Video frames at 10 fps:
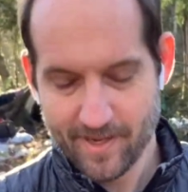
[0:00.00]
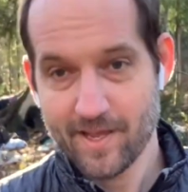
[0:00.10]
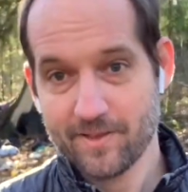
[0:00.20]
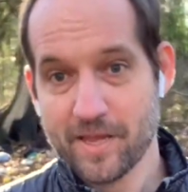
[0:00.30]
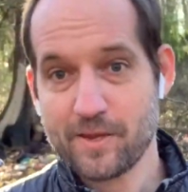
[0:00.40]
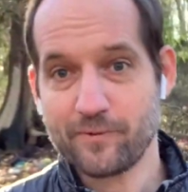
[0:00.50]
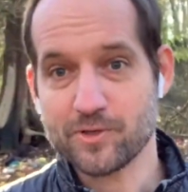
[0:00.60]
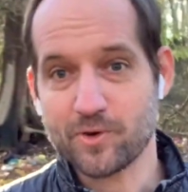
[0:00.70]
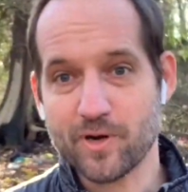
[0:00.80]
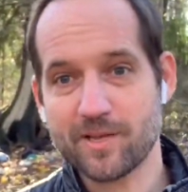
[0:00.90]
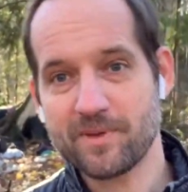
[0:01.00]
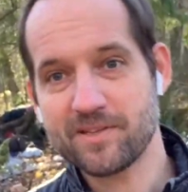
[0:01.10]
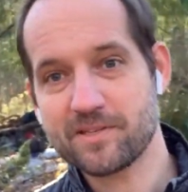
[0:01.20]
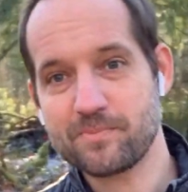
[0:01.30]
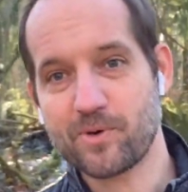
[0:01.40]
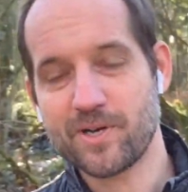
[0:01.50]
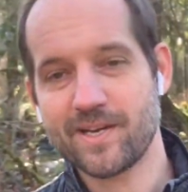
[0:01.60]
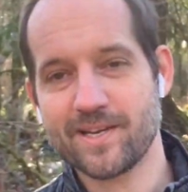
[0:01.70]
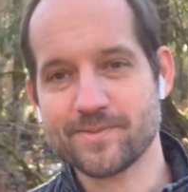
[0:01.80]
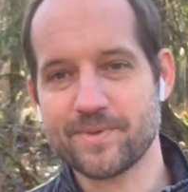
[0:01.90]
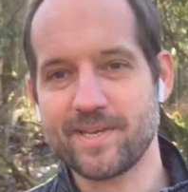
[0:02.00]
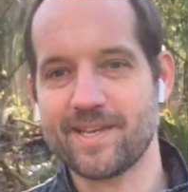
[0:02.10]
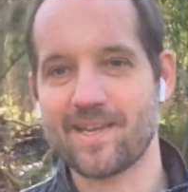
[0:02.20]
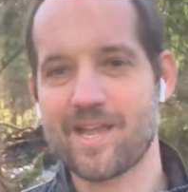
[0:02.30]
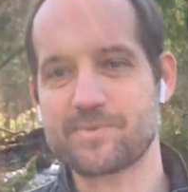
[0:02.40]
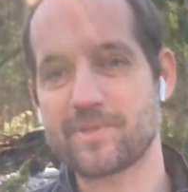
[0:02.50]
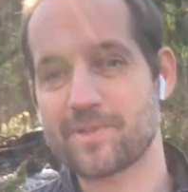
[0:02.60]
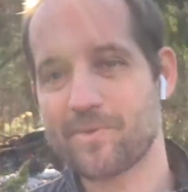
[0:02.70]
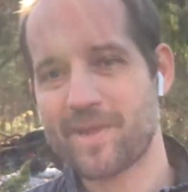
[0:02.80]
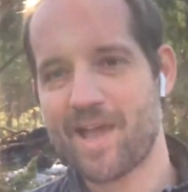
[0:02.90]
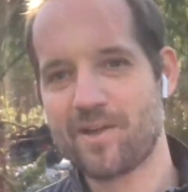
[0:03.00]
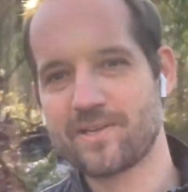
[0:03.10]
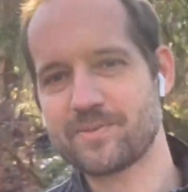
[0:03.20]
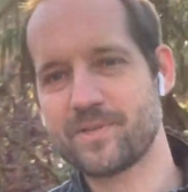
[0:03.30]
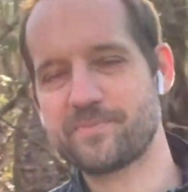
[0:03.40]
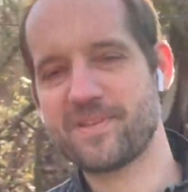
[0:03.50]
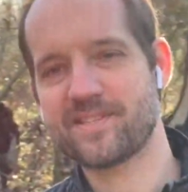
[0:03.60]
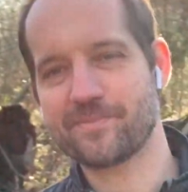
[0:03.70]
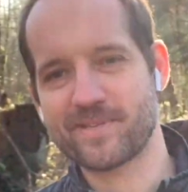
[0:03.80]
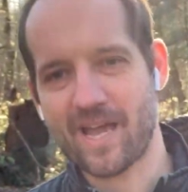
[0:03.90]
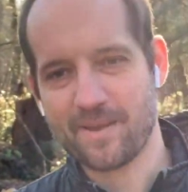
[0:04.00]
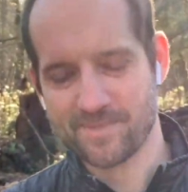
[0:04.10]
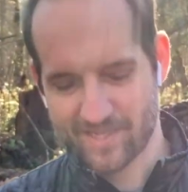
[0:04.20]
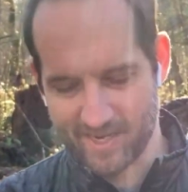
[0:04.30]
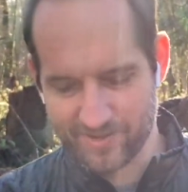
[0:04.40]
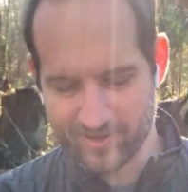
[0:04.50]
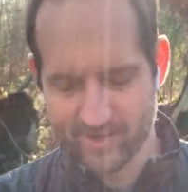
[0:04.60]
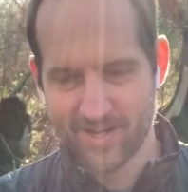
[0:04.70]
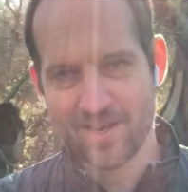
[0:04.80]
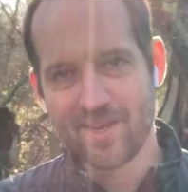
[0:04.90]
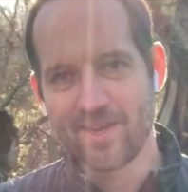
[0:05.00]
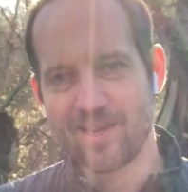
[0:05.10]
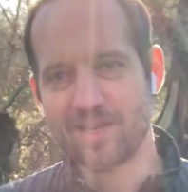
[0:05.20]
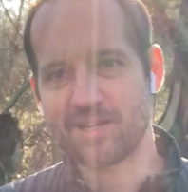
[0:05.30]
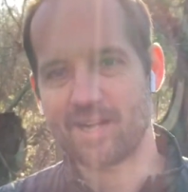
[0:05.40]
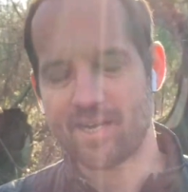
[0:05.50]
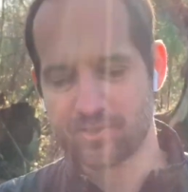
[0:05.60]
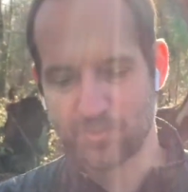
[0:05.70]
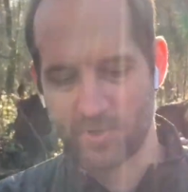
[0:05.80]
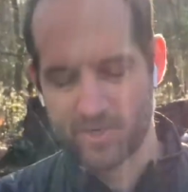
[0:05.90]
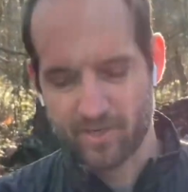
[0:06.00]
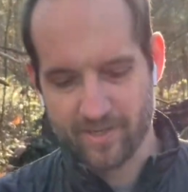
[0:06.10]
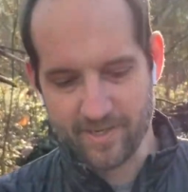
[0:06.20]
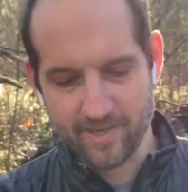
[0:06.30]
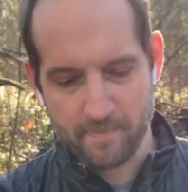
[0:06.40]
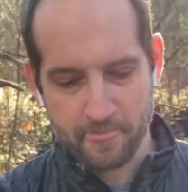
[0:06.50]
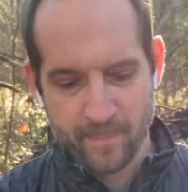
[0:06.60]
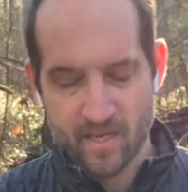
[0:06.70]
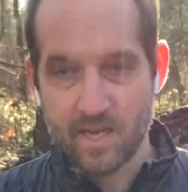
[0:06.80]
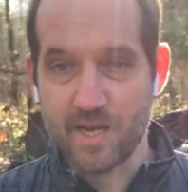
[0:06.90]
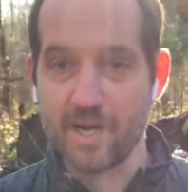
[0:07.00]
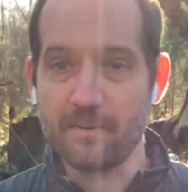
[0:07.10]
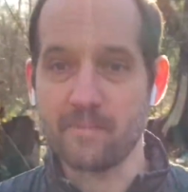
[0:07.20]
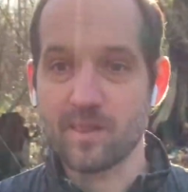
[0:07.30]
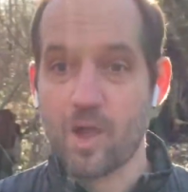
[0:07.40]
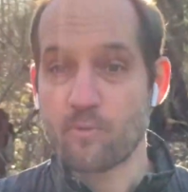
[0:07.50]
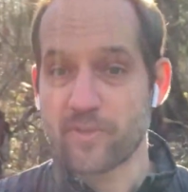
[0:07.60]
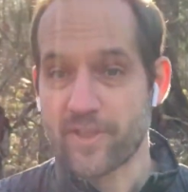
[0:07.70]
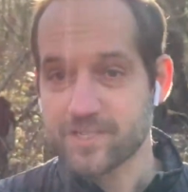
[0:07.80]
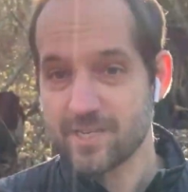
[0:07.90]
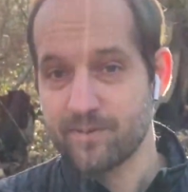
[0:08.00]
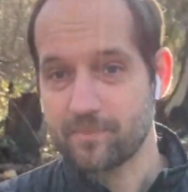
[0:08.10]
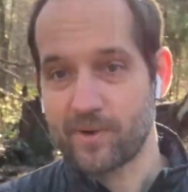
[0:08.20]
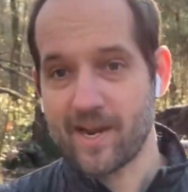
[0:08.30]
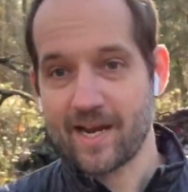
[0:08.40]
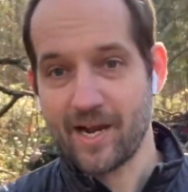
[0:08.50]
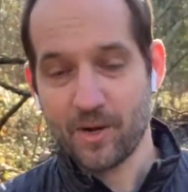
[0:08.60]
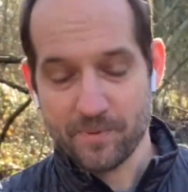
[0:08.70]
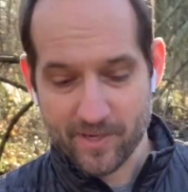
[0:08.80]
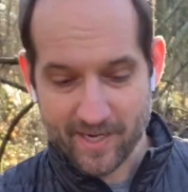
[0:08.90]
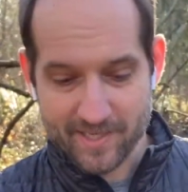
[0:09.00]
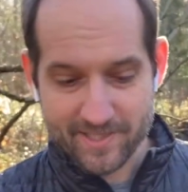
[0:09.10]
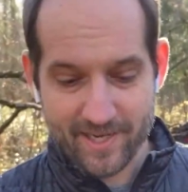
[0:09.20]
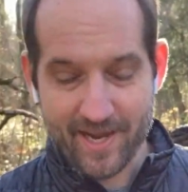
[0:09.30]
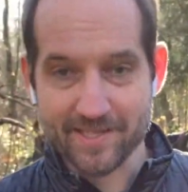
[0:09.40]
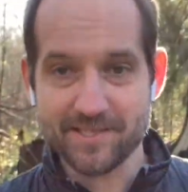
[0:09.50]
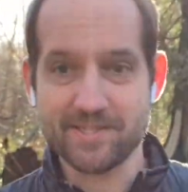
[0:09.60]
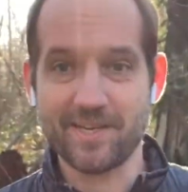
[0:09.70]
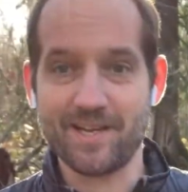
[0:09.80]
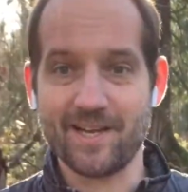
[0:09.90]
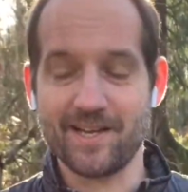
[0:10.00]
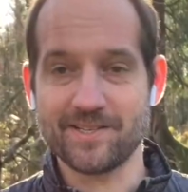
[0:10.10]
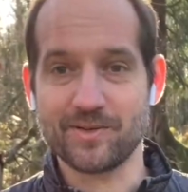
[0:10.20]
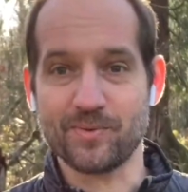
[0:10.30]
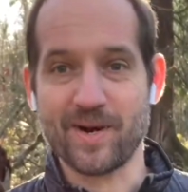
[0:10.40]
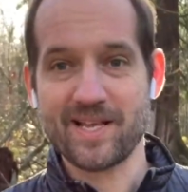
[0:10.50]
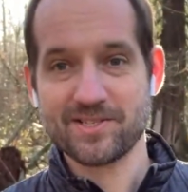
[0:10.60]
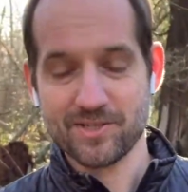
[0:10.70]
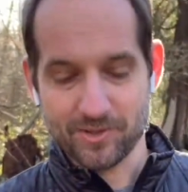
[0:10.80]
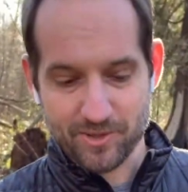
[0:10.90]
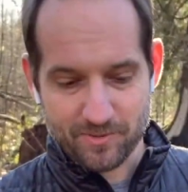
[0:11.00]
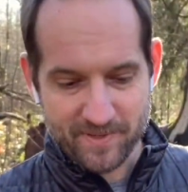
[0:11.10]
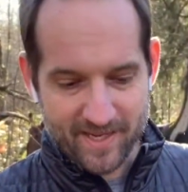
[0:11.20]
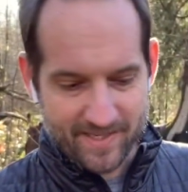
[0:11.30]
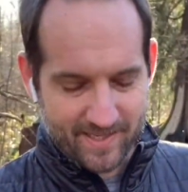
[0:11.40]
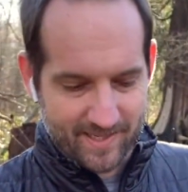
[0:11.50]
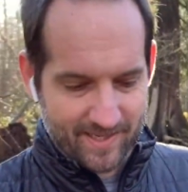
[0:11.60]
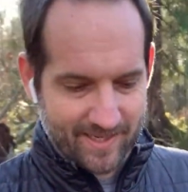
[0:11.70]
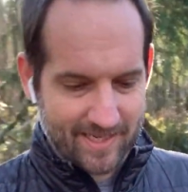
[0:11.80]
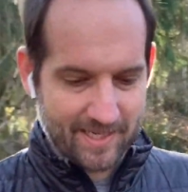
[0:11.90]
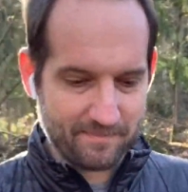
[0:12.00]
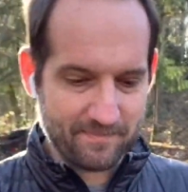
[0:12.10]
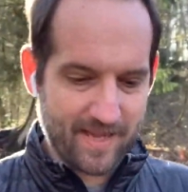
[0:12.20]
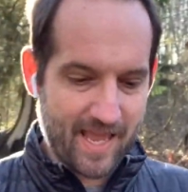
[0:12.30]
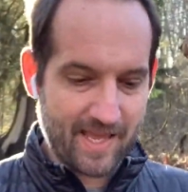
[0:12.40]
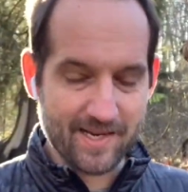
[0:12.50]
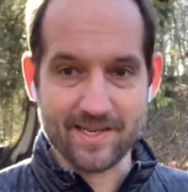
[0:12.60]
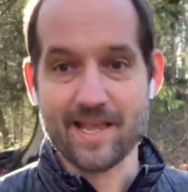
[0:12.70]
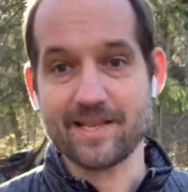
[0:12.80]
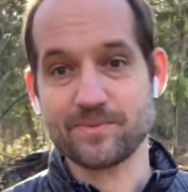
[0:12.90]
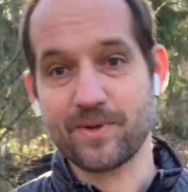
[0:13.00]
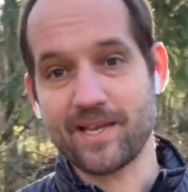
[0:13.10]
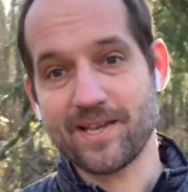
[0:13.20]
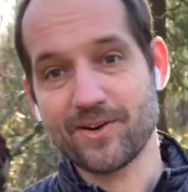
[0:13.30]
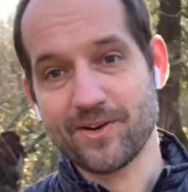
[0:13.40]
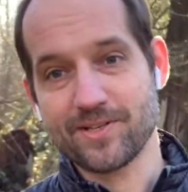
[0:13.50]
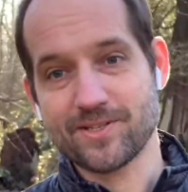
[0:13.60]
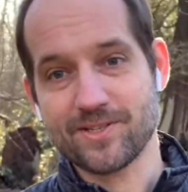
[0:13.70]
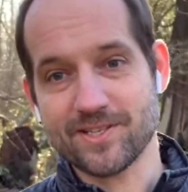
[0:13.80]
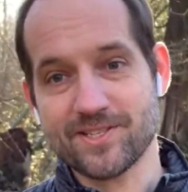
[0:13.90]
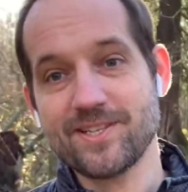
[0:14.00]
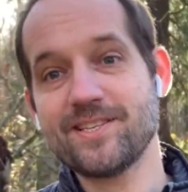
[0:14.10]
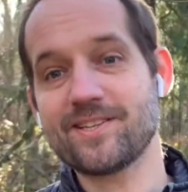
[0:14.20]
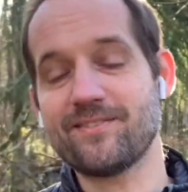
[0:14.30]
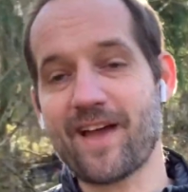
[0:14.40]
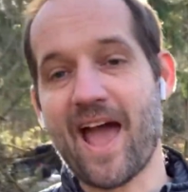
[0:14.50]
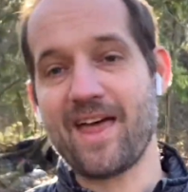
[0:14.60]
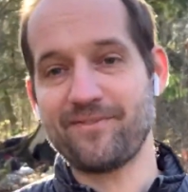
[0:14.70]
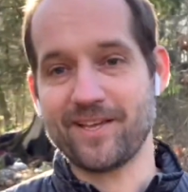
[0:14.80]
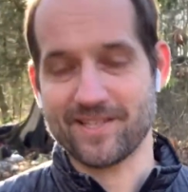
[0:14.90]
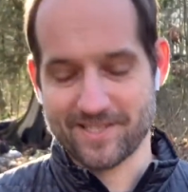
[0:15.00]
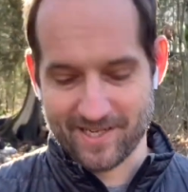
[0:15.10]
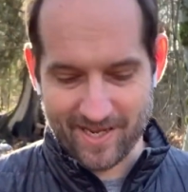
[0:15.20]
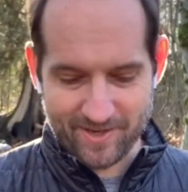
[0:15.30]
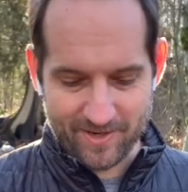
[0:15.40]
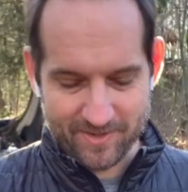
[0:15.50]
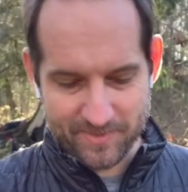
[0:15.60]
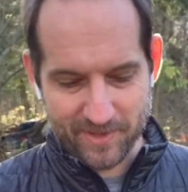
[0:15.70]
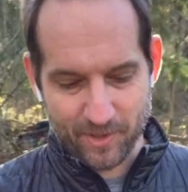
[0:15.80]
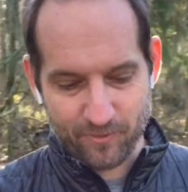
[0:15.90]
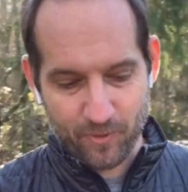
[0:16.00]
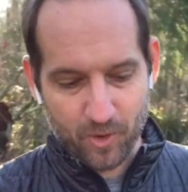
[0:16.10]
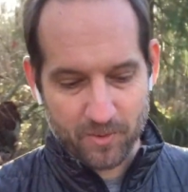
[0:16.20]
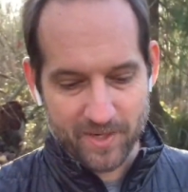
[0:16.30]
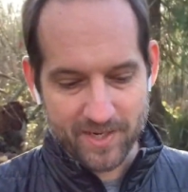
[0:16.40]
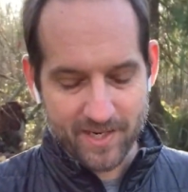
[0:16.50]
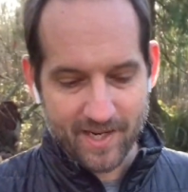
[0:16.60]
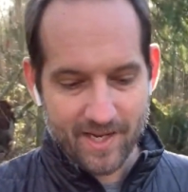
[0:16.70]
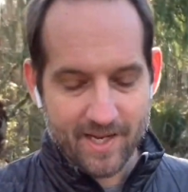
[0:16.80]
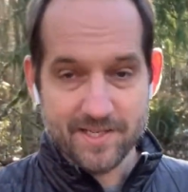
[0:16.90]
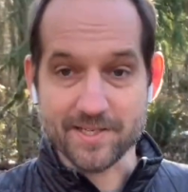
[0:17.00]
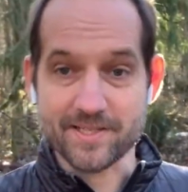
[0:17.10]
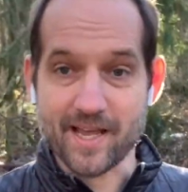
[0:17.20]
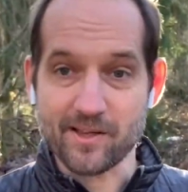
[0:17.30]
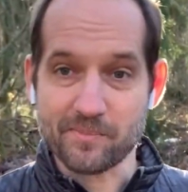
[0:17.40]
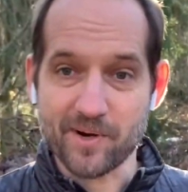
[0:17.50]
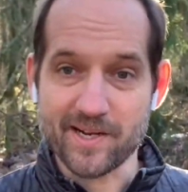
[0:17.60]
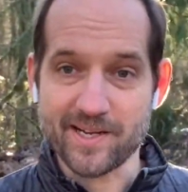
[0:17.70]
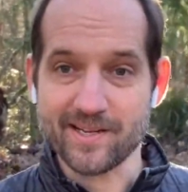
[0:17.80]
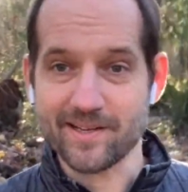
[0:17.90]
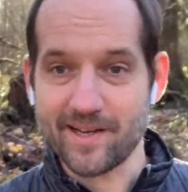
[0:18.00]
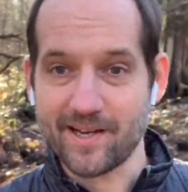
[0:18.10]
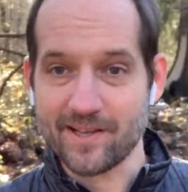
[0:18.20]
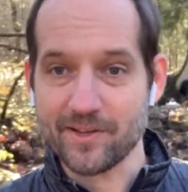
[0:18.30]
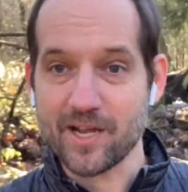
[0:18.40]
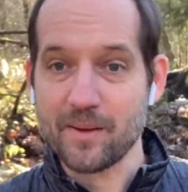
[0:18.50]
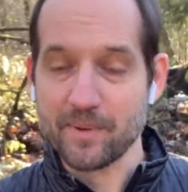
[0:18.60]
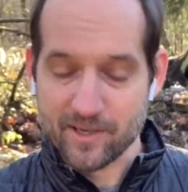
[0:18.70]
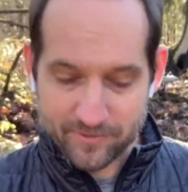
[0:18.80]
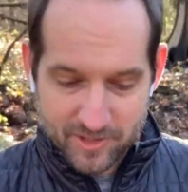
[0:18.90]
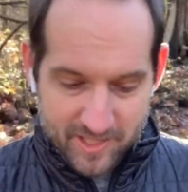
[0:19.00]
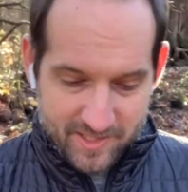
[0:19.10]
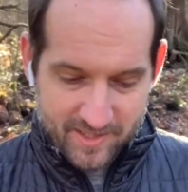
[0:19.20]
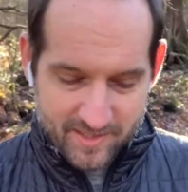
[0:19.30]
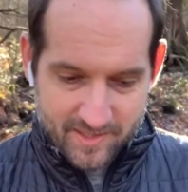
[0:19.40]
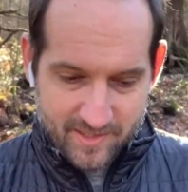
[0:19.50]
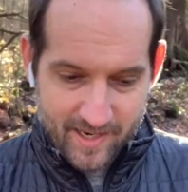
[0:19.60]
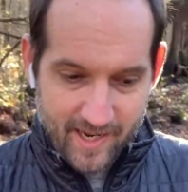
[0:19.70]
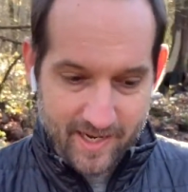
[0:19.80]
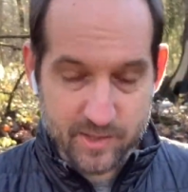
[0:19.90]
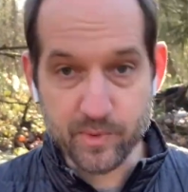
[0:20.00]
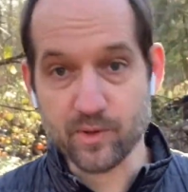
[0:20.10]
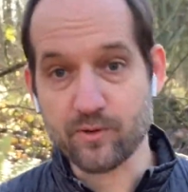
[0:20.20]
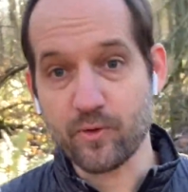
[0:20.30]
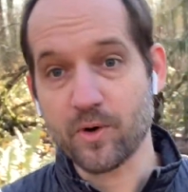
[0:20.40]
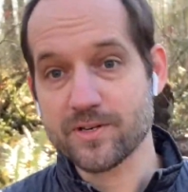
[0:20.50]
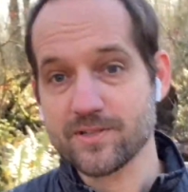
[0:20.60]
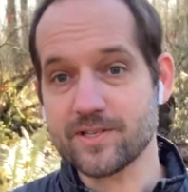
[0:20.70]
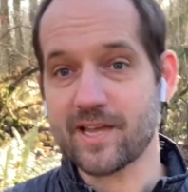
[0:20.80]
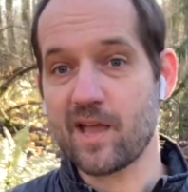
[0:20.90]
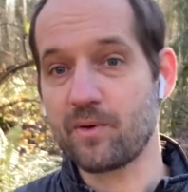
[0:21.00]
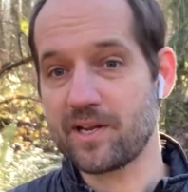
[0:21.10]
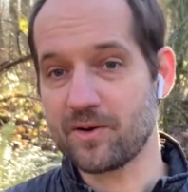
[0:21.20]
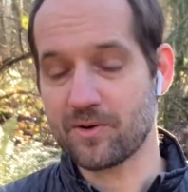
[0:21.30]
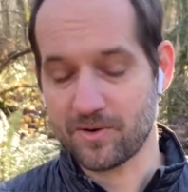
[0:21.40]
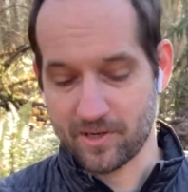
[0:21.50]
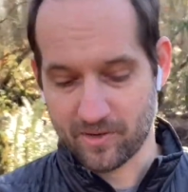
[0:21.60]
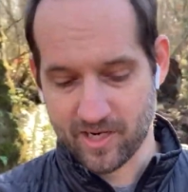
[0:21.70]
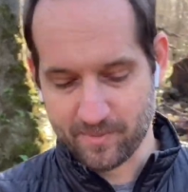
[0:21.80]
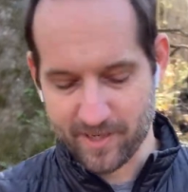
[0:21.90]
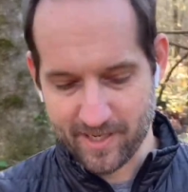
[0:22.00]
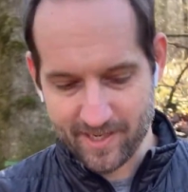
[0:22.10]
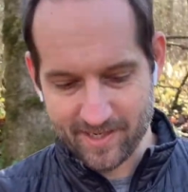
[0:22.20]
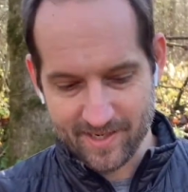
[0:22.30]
Thank you for joining me this morning as we as we slow down, as we spend some time together in God's Word. And um, over Thanksgiving break, I hope you got a chance to to rest a little bit. Um, and as we enter into this season of Advent together, as we look forward to celebrating uh, the coming of Jesus, and as we look forward to the day when he'll he'll come again.